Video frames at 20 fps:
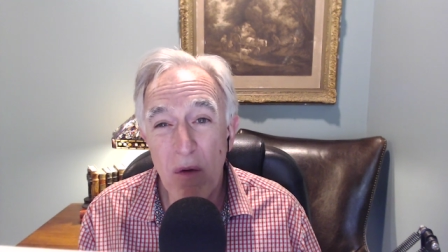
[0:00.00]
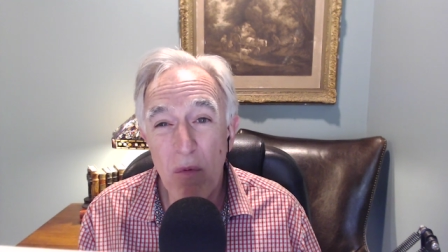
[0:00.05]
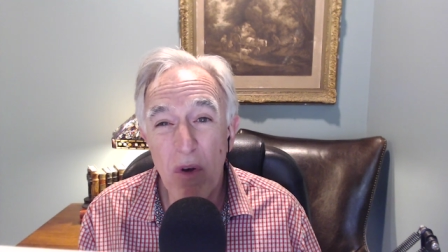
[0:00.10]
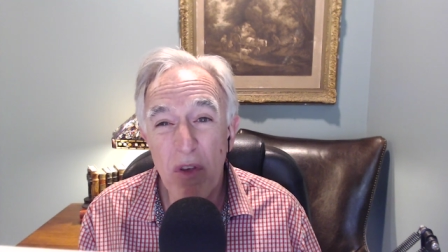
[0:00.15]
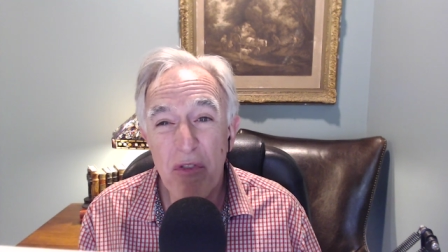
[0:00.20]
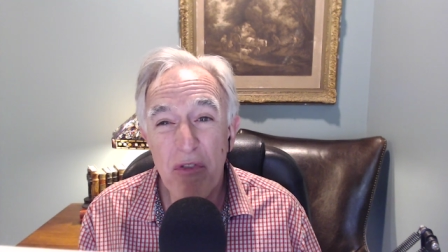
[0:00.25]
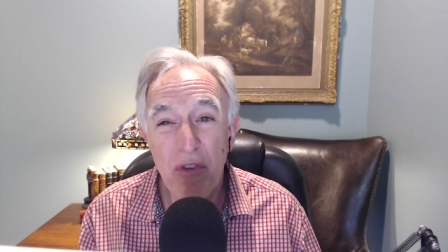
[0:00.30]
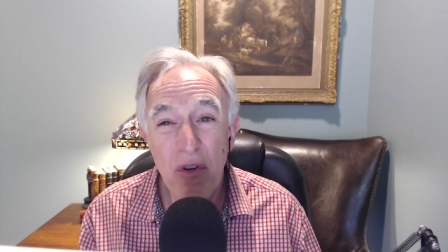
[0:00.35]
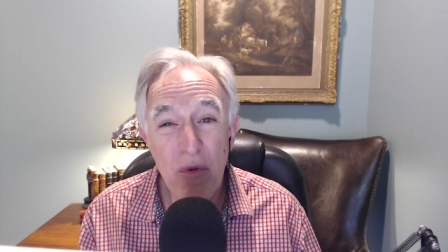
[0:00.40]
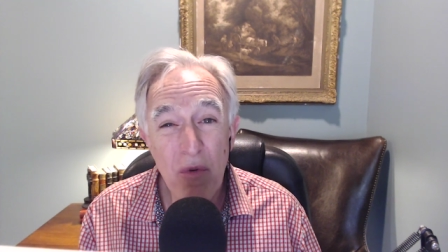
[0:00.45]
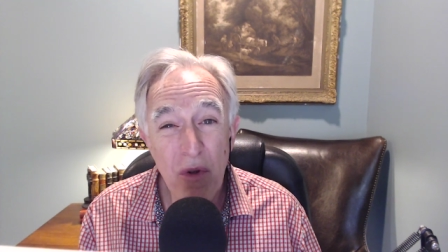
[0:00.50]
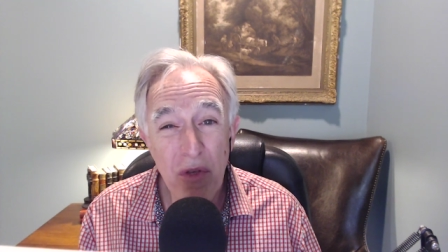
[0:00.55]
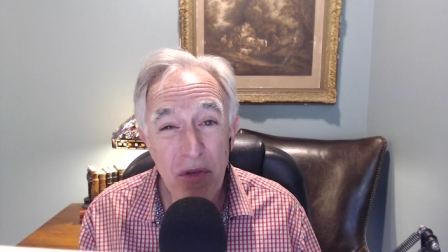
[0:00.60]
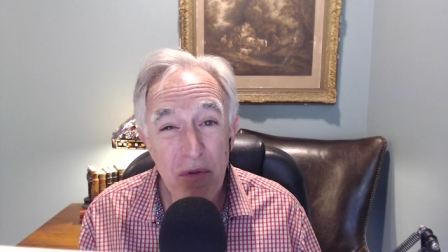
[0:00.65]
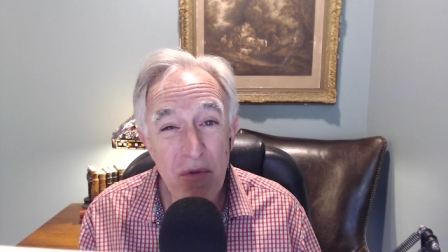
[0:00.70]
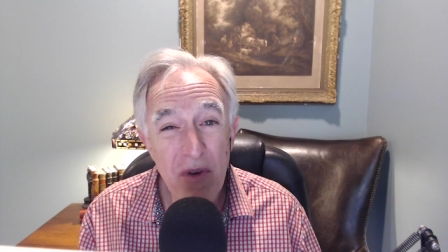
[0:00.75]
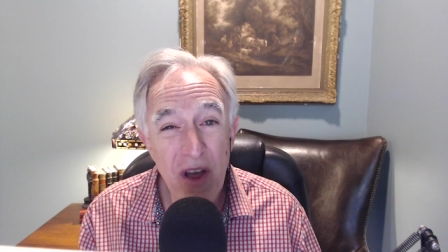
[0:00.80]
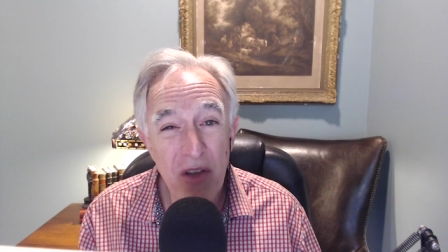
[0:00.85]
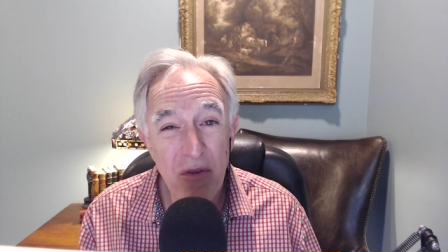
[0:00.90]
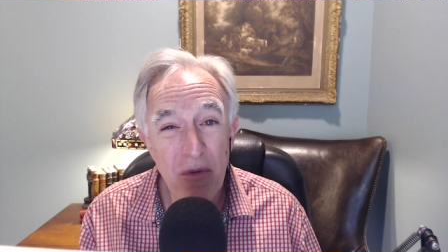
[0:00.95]
with 2 or
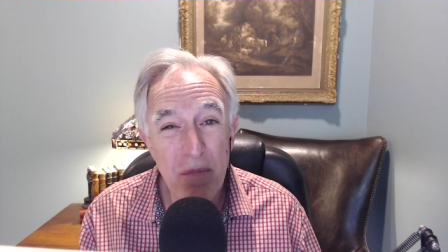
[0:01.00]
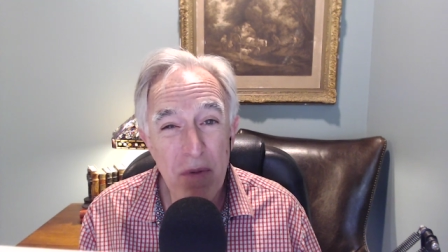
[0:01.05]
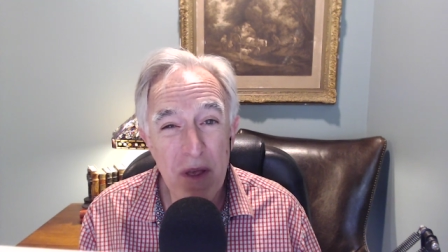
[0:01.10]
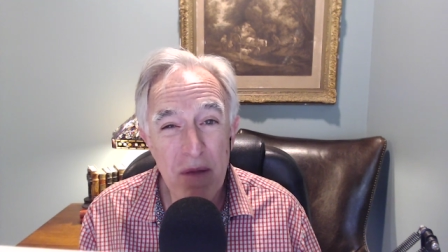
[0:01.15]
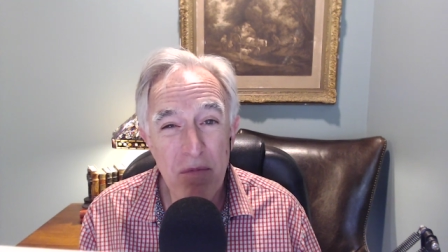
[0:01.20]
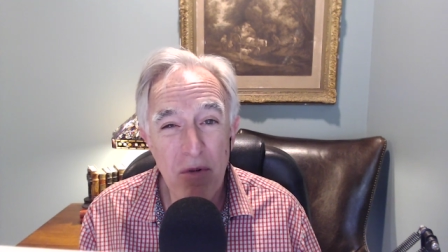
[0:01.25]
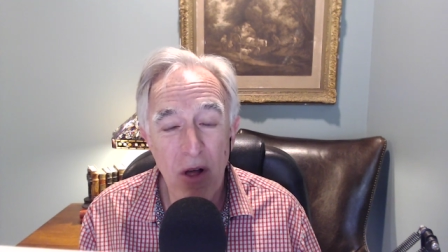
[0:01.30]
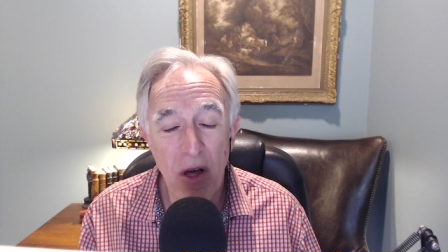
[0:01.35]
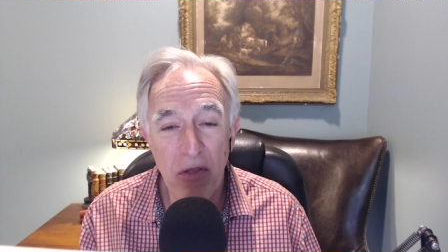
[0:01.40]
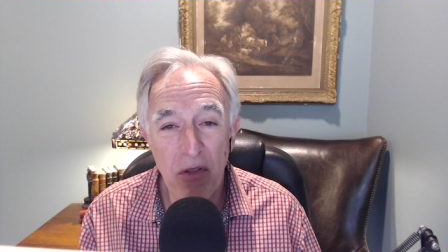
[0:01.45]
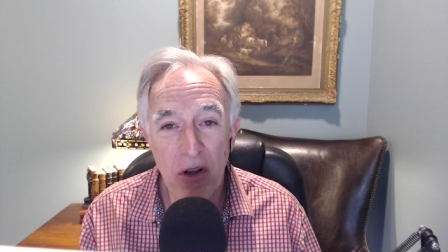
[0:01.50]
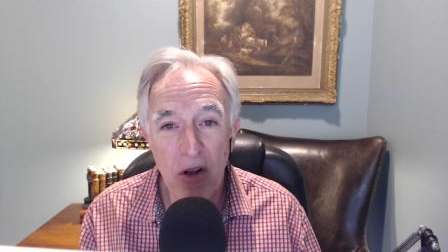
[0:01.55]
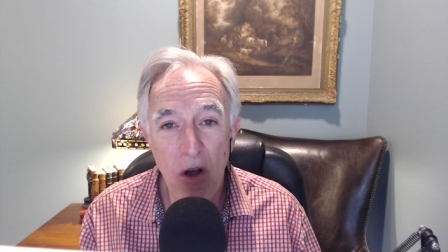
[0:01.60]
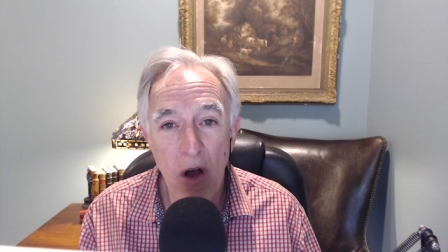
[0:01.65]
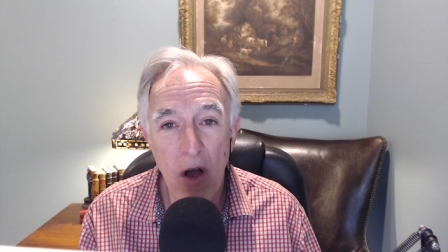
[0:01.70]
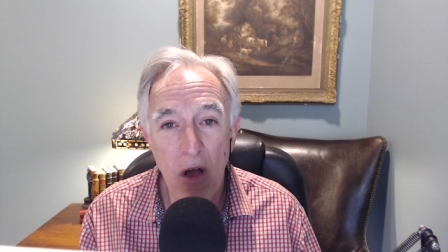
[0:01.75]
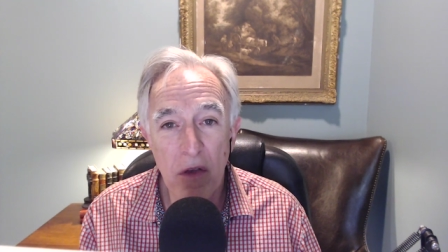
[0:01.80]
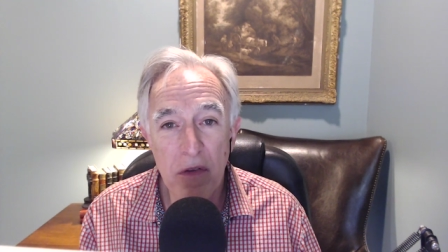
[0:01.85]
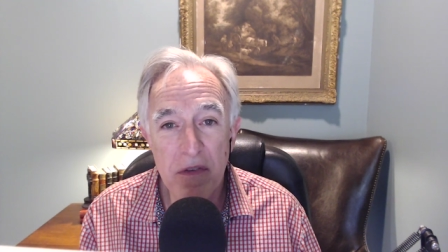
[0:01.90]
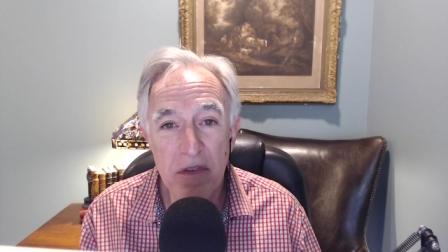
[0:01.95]
3 other people on the
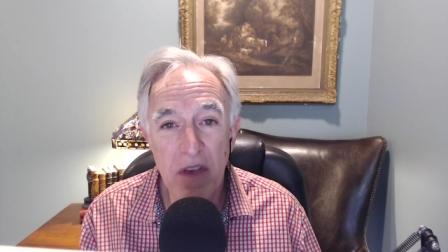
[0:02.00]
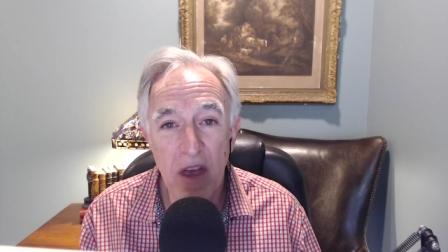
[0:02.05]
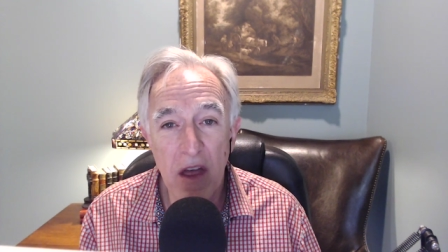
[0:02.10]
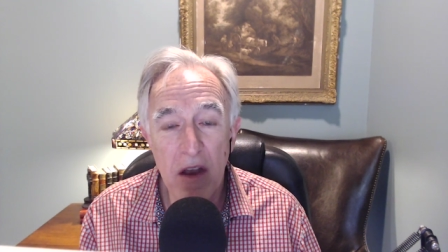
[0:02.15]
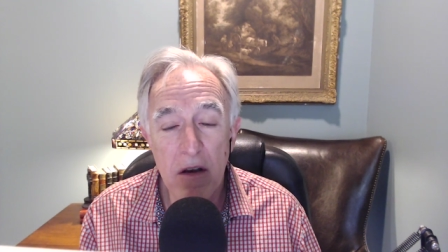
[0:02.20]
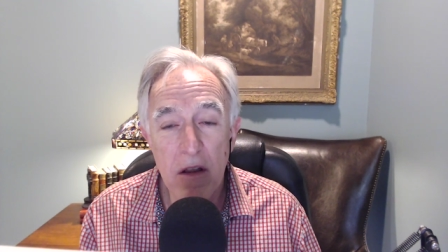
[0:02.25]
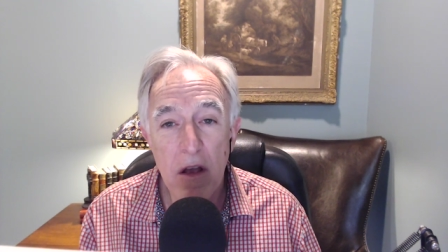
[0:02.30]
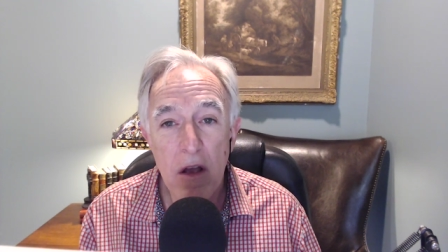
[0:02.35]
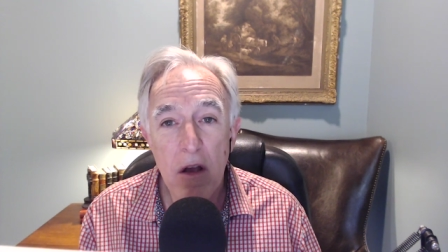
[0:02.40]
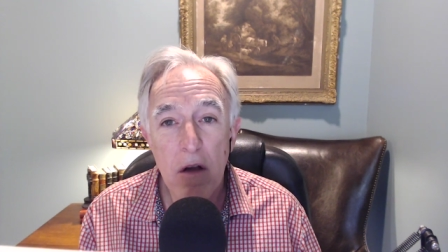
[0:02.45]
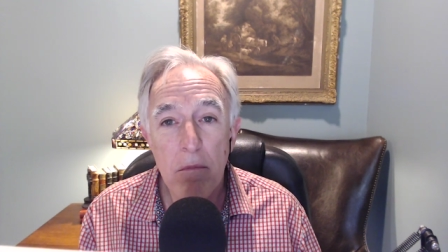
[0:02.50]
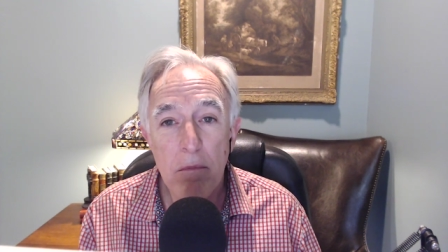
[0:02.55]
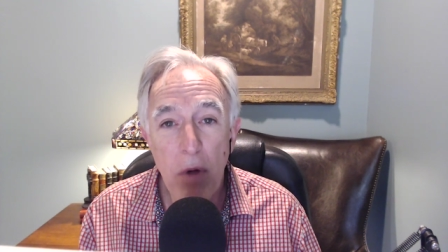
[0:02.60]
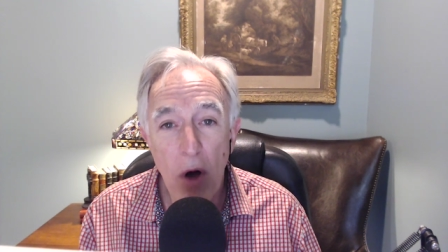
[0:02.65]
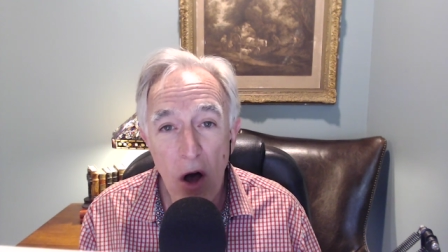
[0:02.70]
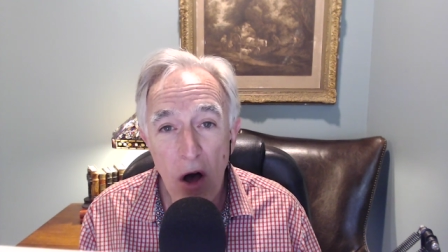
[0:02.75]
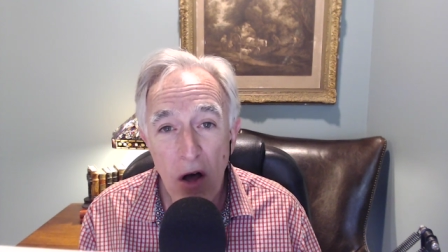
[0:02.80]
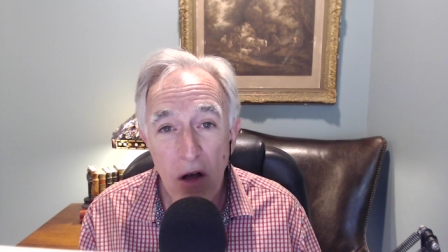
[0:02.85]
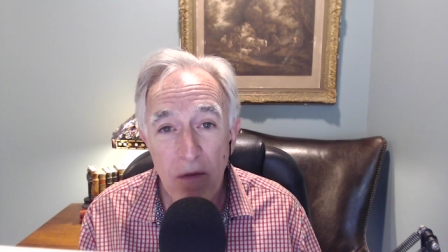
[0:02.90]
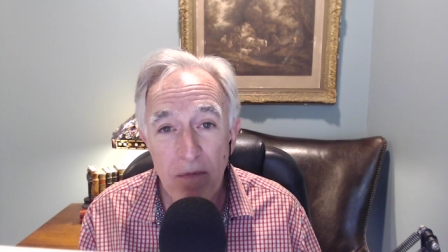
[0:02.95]
call said,
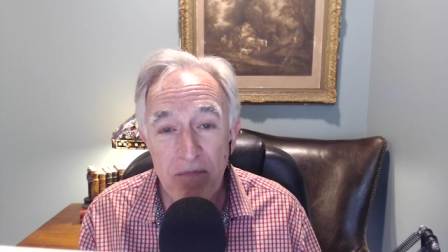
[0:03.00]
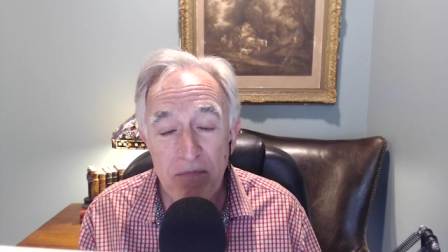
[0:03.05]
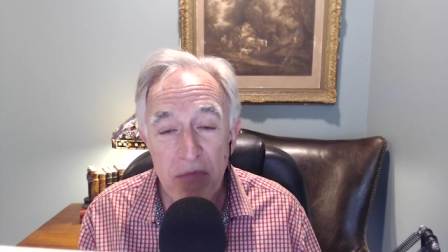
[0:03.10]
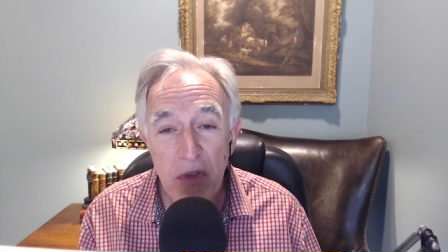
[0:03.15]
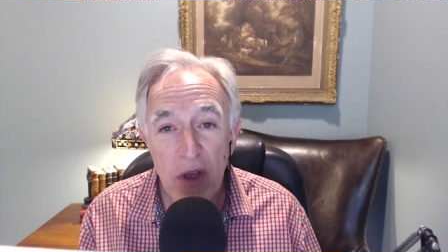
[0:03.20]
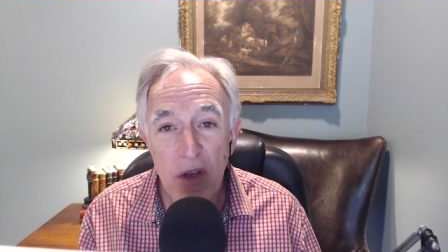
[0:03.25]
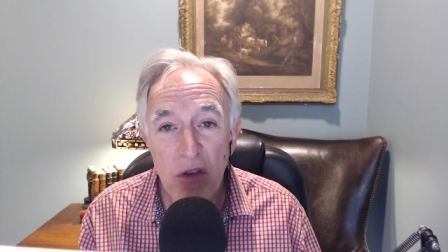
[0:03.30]
"Paul,